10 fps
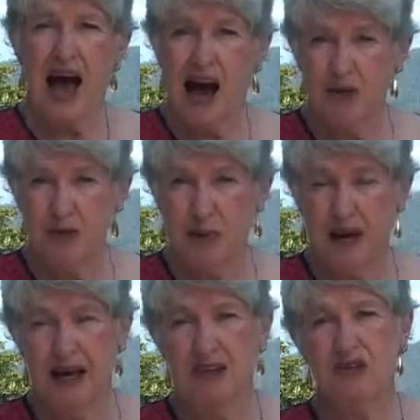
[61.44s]
how to
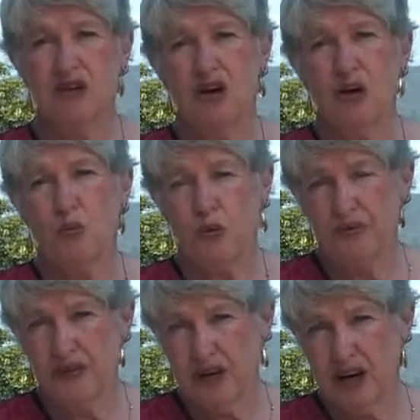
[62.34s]
plant,
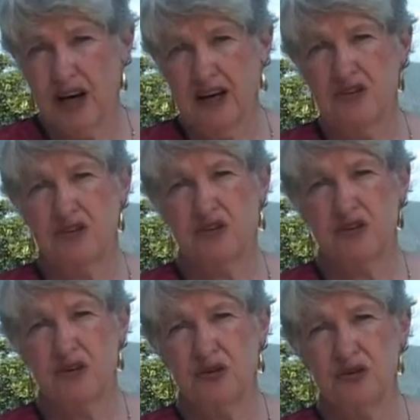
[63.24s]
what fertilizers to
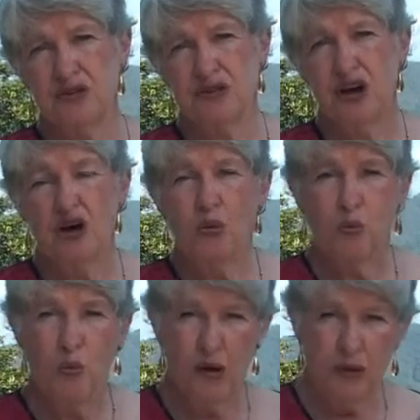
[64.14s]
use,
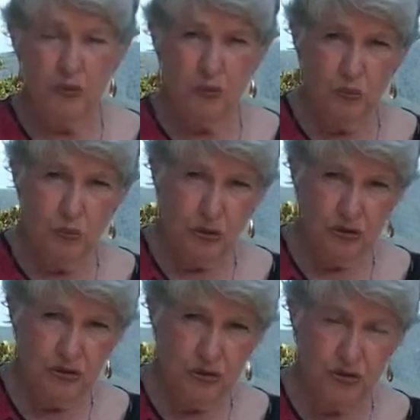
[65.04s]
what
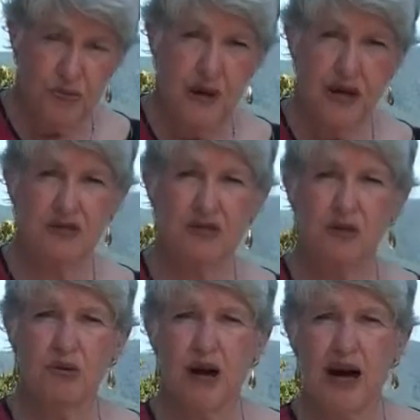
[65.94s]
sort of pests
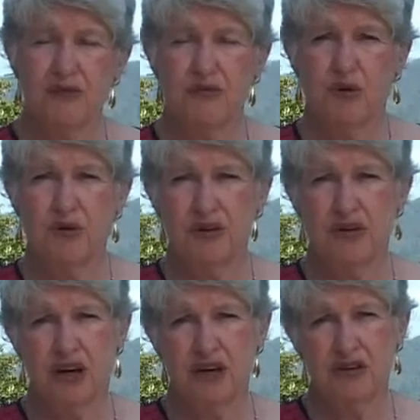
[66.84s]
to look out for that
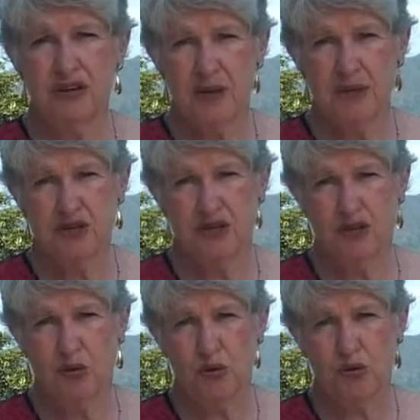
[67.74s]
are going to damage
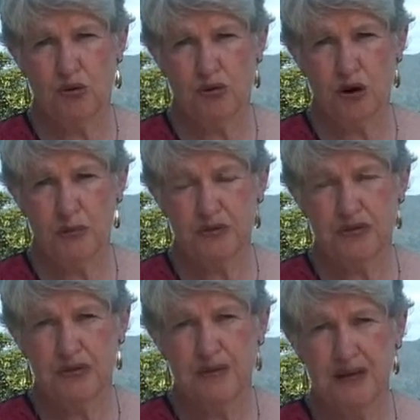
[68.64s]
your
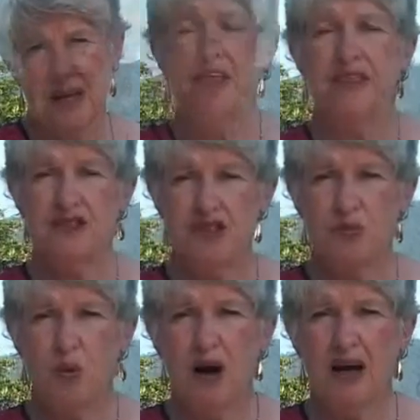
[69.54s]
crops. This
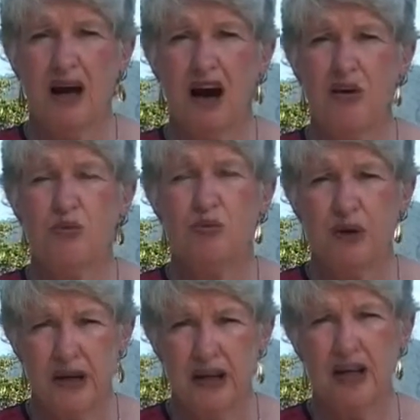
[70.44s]
is why I
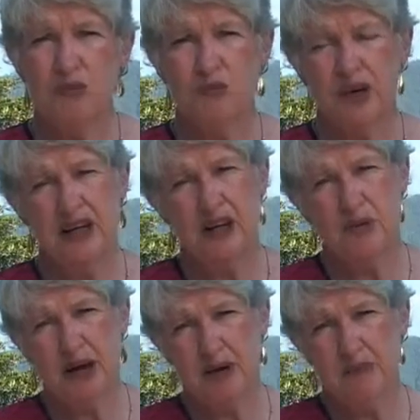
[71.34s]
really, really
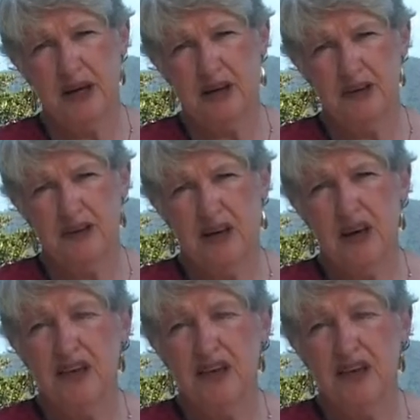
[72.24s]
recommend